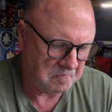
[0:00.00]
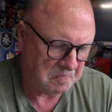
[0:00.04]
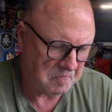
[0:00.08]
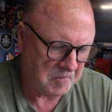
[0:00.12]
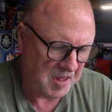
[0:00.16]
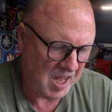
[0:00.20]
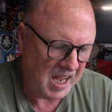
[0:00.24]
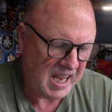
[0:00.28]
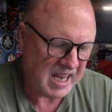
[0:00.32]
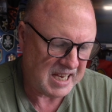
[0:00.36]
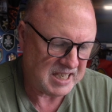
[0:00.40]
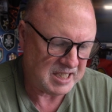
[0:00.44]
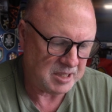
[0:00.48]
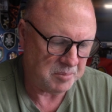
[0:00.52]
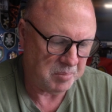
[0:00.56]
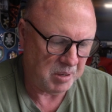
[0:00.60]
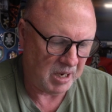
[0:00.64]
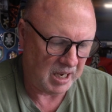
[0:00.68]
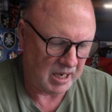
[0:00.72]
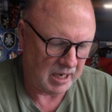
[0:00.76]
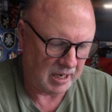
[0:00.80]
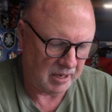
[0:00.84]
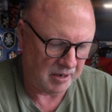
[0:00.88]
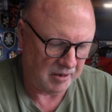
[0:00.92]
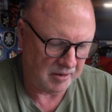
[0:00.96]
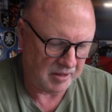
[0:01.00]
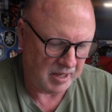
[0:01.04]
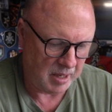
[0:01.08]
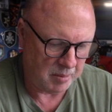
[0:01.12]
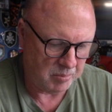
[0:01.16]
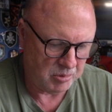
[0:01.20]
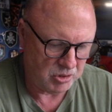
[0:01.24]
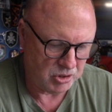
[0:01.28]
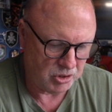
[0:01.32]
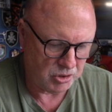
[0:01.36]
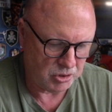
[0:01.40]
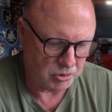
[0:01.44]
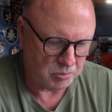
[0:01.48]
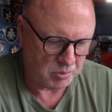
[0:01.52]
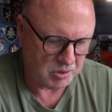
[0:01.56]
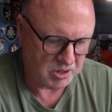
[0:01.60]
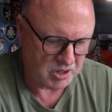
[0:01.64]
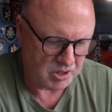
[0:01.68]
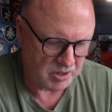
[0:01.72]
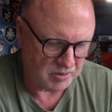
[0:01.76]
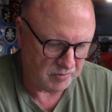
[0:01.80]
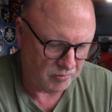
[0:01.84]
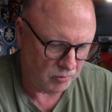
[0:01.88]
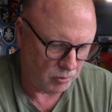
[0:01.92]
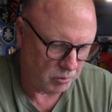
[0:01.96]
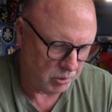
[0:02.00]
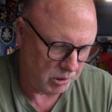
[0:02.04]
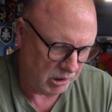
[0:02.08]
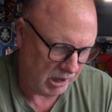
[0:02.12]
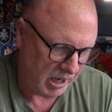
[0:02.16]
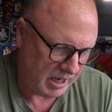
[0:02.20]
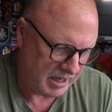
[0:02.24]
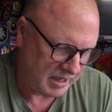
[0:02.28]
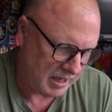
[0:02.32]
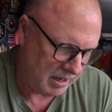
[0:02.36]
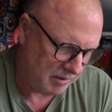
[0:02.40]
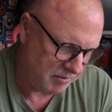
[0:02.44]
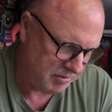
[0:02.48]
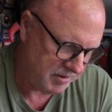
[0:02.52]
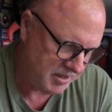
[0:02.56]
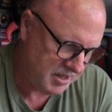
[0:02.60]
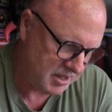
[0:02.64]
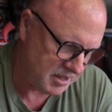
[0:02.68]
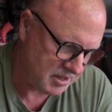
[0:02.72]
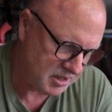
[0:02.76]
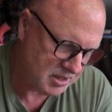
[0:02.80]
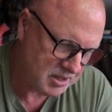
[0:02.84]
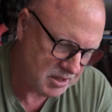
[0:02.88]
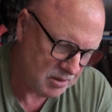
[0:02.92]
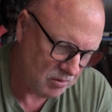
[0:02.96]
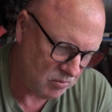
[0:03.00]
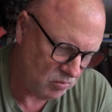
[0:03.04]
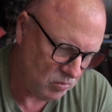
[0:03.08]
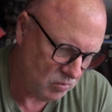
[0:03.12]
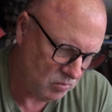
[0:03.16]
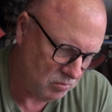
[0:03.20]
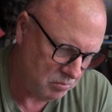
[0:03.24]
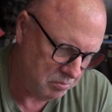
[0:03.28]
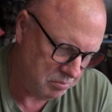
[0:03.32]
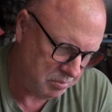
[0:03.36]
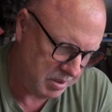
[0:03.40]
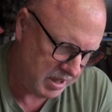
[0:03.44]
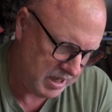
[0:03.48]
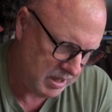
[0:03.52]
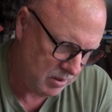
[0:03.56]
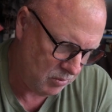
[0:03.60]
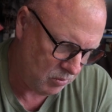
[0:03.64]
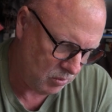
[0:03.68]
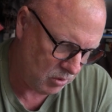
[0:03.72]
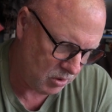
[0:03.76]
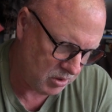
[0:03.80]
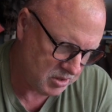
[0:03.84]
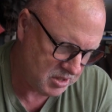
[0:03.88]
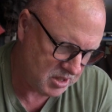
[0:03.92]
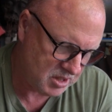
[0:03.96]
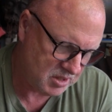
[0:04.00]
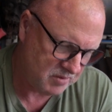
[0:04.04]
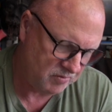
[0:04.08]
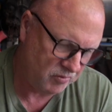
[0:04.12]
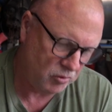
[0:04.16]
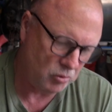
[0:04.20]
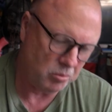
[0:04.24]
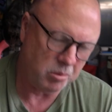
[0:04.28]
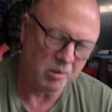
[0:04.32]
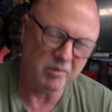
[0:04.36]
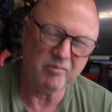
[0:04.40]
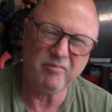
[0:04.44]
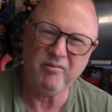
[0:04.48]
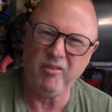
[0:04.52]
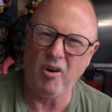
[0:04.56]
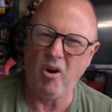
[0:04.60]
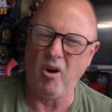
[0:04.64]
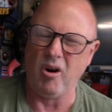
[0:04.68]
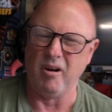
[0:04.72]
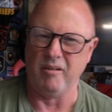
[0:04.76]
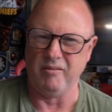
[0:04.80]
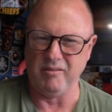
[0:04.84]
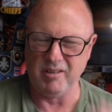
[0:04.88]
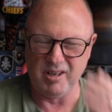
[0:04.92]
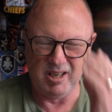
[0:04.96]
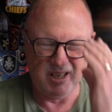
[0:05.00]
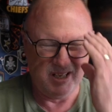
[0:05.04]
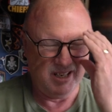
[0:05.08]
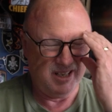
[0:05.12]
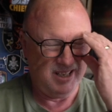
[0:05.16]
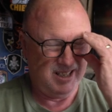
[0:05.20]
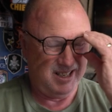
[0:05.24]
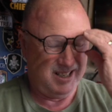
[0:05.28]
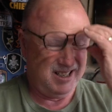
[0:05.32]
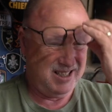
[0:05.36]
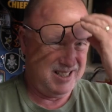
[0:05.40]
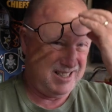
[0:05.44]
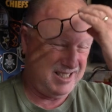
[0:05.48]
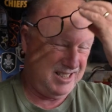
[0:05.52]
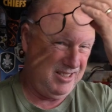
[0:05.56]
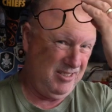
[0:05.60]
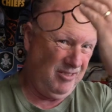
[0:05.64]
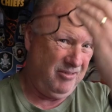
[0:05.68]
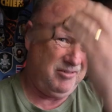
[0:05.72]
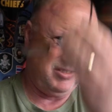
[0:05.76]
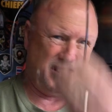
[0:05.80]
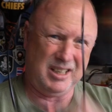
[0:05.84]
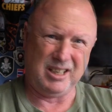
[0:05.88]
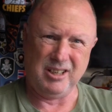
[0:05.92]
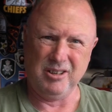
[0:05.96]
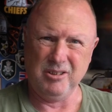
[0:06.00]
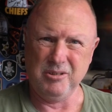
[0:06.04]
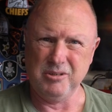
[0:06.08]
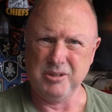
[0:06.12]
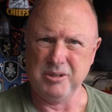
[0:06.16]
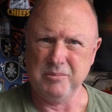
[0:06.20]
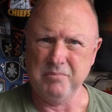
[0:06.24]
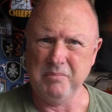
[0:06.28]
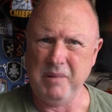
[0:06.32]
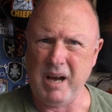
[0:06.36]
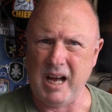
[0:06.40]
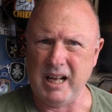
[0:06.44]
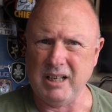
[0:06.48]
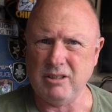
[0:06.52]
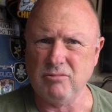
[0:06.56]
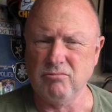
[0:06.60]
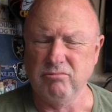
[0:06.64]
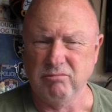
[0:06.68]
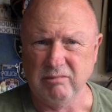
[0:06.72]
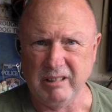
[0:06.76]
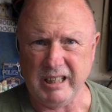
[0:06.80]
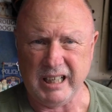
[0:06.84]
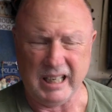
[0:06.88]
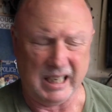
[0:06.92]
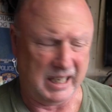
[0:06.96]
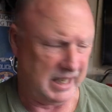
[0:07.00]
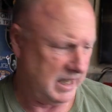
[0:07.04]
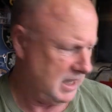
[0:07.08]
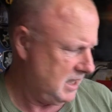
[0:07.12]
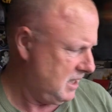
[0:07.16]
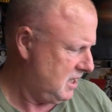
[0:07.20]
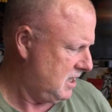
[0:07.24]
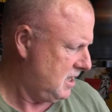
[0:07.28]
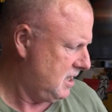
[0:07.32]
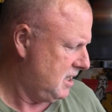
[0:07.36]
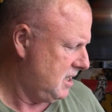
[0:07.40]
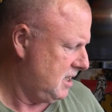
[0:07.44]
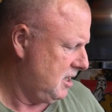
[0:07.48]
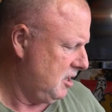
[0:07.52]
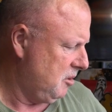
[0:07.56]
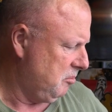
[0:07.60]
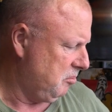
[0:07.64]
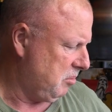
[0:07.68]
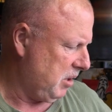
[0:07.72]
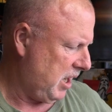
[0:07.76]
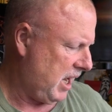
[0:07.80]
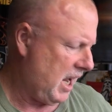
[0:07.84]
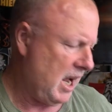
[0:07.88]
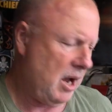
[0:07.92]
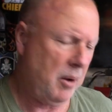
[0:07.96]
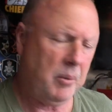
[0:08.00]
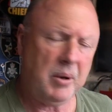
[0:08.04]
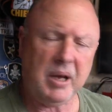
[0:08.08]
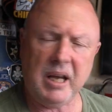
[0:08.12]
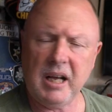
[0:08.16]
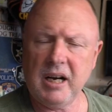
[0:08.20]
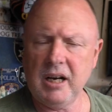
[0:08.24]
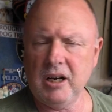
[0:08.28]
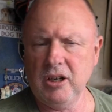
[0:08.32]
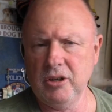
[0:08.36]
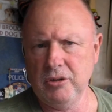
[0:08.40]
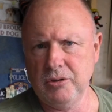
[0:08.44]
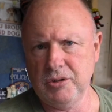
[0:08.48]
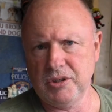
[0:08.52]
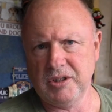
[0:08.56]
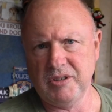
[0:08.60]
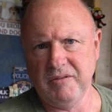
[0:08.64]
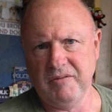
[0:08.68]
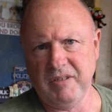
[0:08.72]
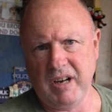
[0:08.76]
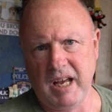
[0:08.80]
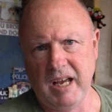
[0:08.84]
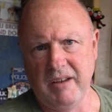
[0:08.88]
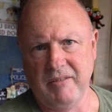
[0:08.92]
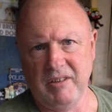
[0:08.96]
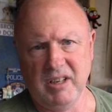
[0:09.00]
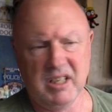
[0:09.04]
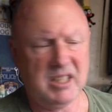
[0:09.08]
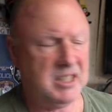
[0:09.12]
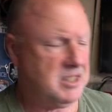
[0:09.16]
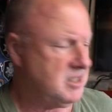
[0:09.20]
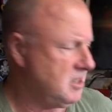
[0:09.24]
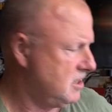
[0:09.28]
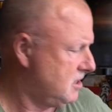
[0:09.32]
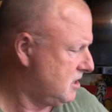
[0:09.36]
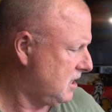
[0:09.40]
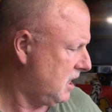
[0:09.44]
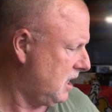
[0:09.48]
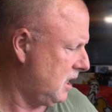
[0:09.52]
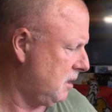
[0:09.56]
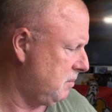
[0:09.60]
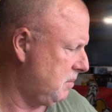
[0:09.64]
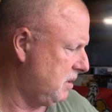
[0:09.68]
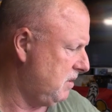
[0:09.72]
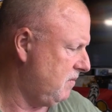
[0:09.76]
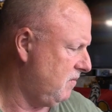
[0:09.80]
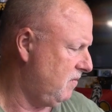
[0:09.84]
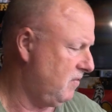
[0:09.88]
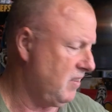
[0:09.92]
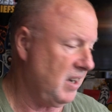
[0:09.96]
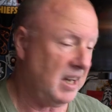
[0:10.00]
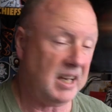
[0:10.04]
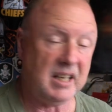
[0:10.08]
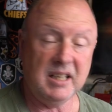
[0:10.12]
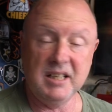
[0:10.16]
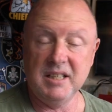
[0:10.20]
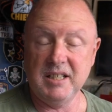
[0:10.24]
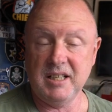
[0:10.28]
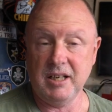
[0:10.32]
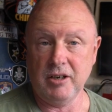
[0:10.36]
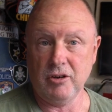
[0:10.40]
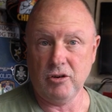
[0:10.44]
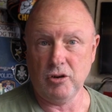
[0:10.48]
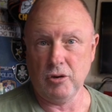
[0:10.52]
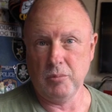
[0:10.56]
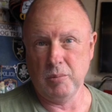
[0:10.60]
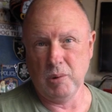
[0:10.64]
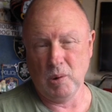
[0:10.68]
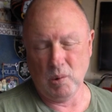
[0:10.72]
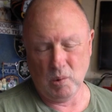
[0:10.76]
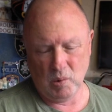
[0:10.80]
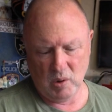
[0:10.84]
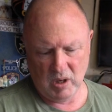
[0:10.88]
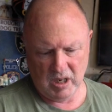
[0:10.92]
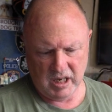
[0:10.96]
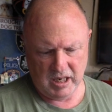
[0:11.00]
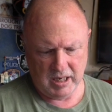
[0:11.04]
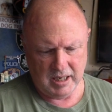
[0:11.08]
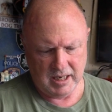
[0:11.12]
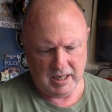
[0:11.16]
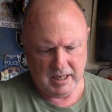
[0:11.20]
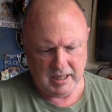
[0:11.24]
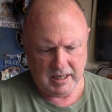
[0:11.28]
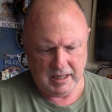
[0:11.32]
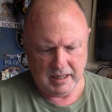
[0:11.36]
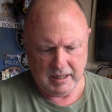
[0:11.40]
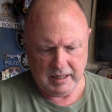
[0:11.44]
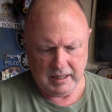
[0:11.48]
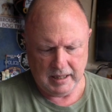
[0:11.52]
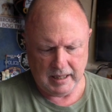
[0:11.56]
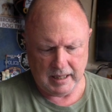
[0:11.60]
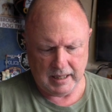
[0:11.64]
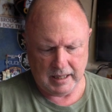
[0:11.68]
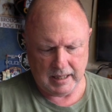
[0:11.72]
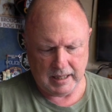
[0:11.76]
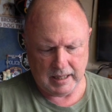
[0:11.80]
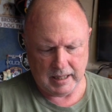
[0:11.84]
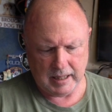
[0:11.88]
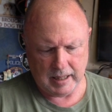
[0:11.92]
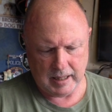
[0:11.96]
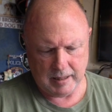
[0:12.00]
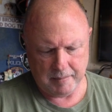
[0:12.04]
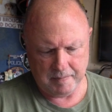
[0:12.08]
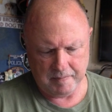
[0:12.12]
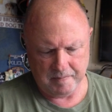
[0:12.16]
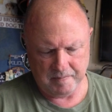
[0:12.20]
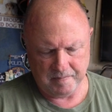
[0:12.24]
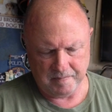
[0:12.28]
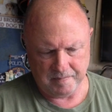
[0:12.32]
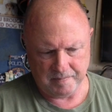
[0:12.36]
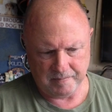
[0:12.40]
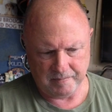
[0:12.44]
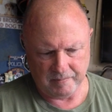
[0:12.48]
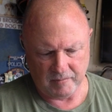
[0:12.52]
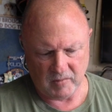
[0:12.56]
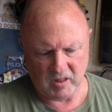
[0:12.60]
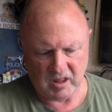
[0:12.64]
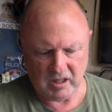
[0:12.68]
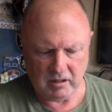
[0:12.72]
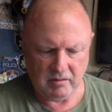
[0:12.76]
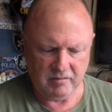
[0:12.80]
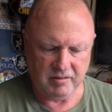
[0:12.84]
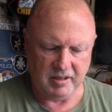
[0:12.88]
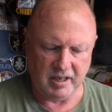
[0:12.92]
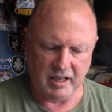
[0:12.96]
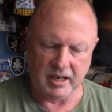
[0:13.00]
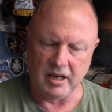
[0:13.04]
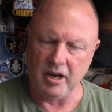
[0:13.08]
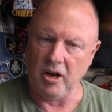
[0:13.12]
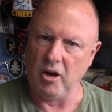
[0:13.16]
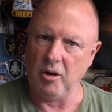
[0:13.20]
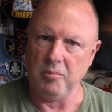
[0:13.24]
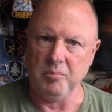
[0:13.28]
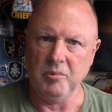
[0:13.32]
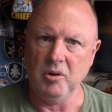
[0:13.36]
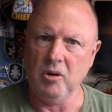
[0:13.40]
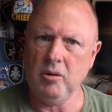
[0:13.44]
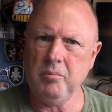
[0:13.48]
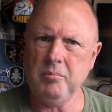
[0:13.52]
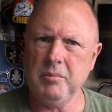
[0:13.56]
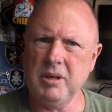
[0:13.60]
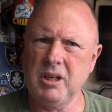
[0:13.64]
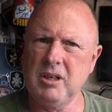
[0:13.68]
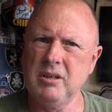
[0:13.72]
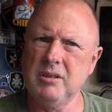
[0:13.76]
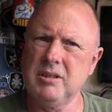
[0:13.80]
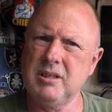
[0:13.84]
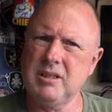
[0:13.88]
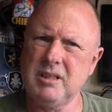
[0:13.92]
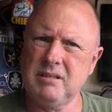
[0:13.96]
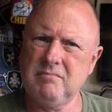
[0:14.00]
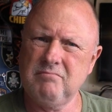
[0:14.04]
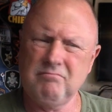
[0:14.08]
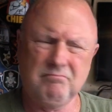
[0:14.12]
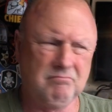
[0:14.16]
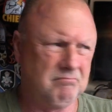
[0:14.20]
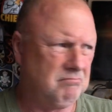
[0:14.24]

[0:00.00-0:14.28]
the hazy pale ale that they produce, which is 4.8. Now this, beer wise, is a 4.5. So you're not fucking losing much, really. But are we going to lose the flavour? Is this going to be fucking terrible? I fucking hope not, because